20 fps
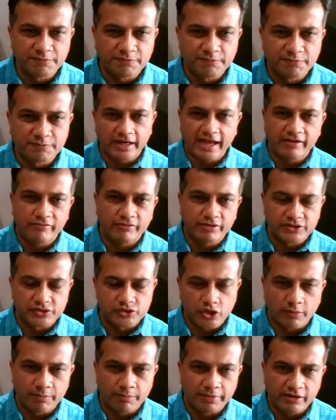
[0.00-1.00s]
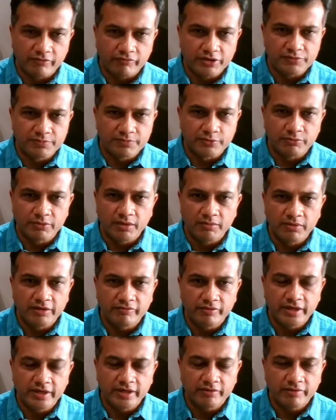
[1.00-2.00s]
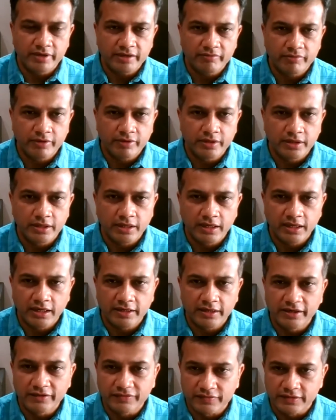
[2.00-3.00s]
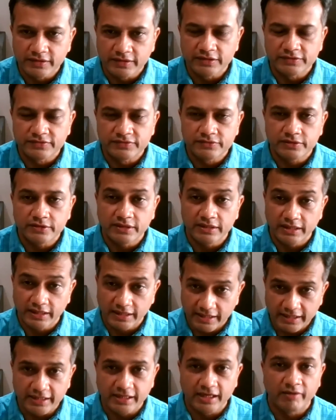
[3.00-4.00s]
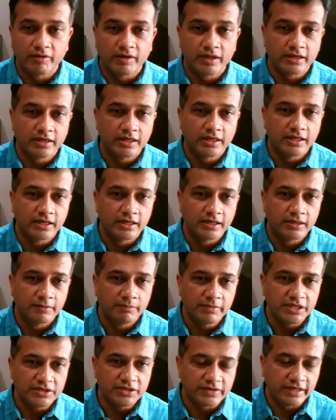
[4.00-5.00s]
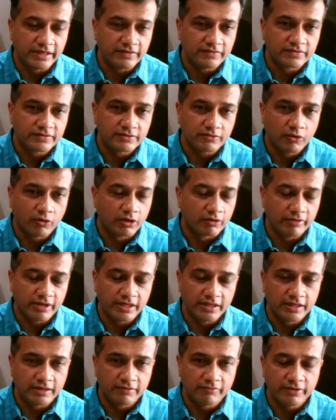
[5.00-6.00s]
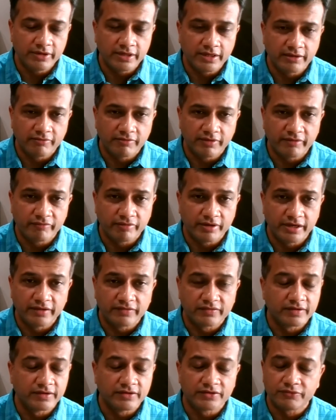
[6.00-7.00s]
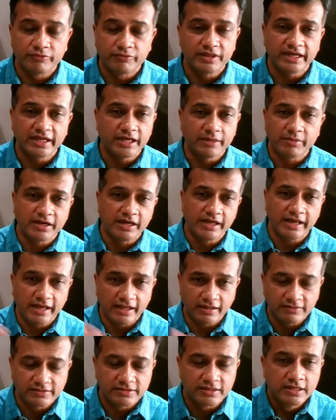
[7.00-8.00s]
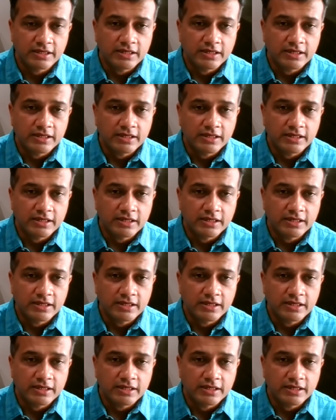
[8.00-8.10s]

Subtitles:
a very diverse topic which probably we have never discussed in our meetings, or whether we have never discussed with anybody else.